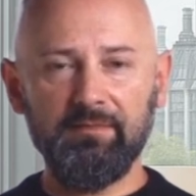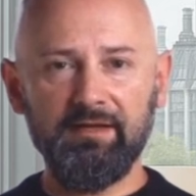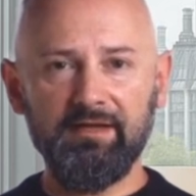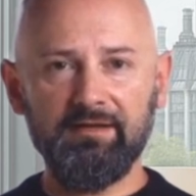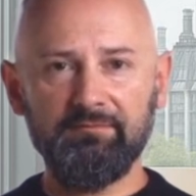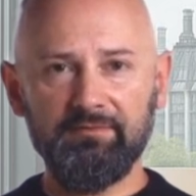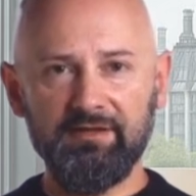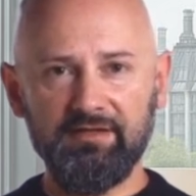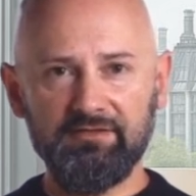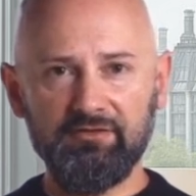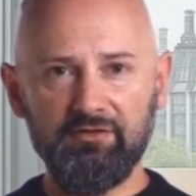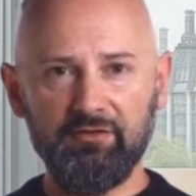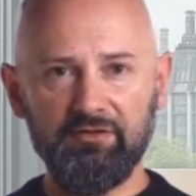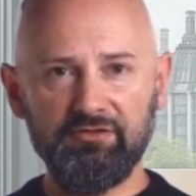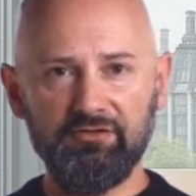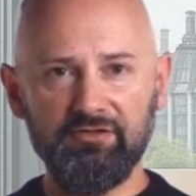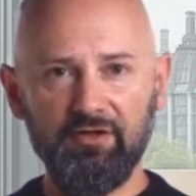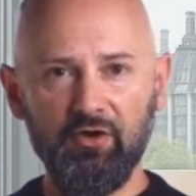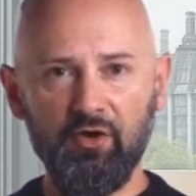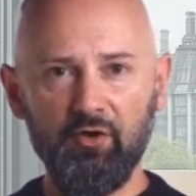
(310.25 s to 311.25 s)
Investors
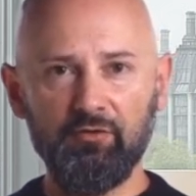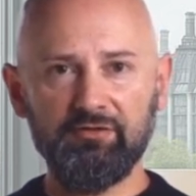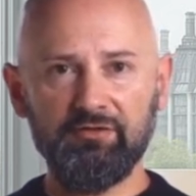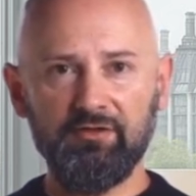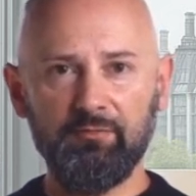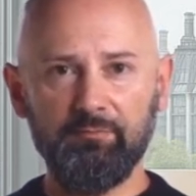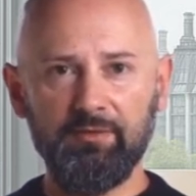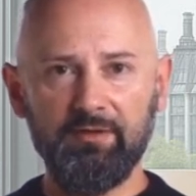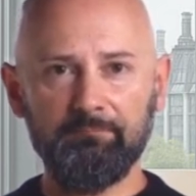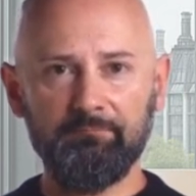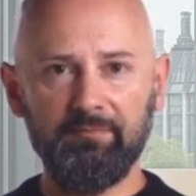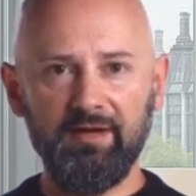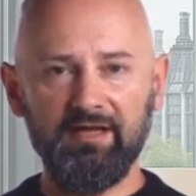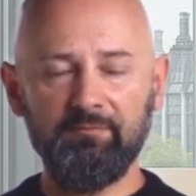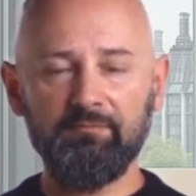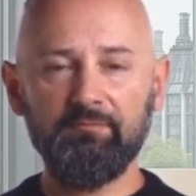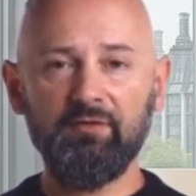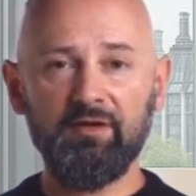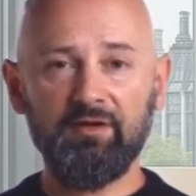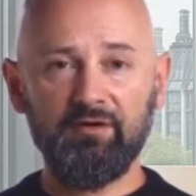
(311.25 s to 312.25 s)
should also be
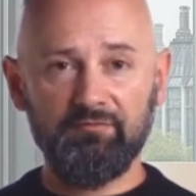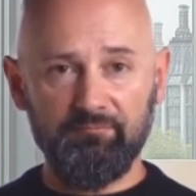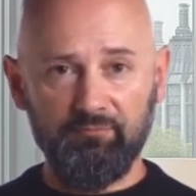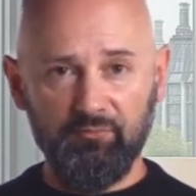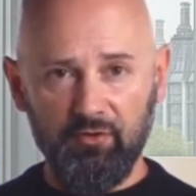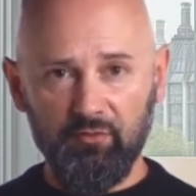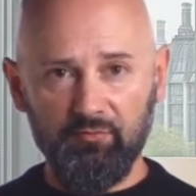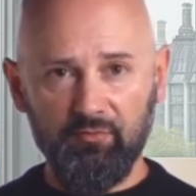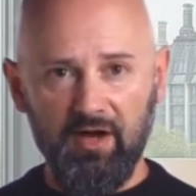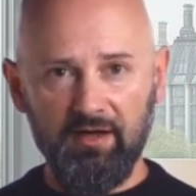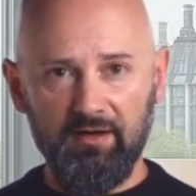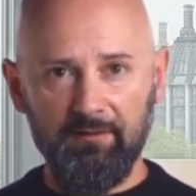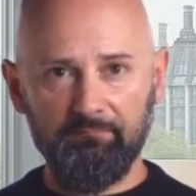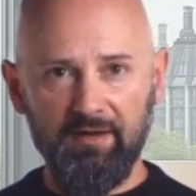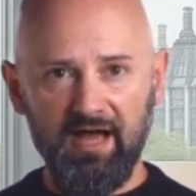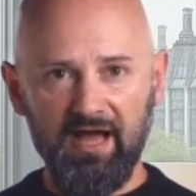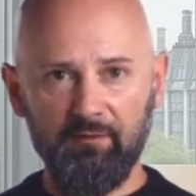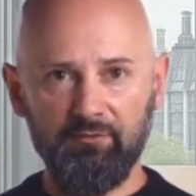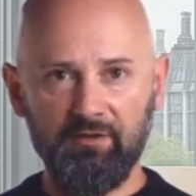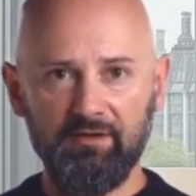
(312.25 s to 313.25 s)
mindful of pro rata
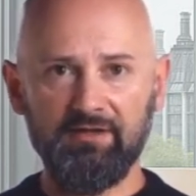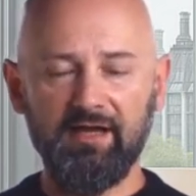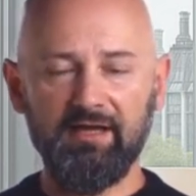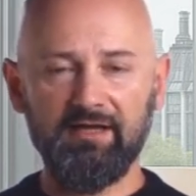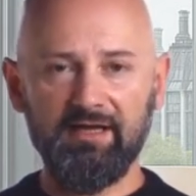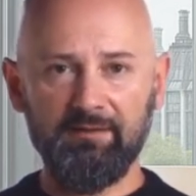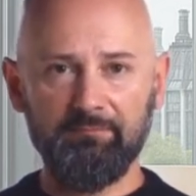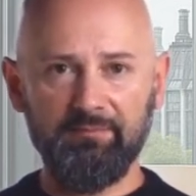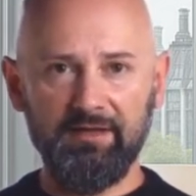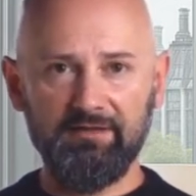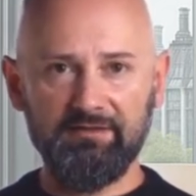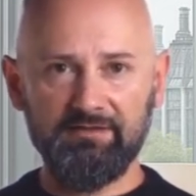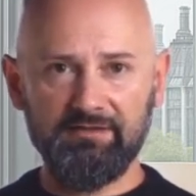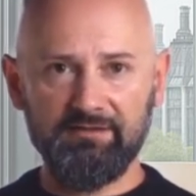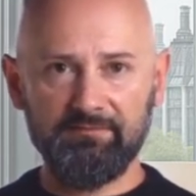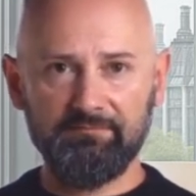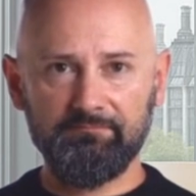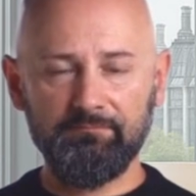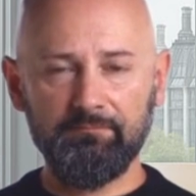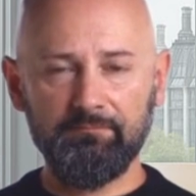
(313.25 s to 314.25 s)
power dynamics.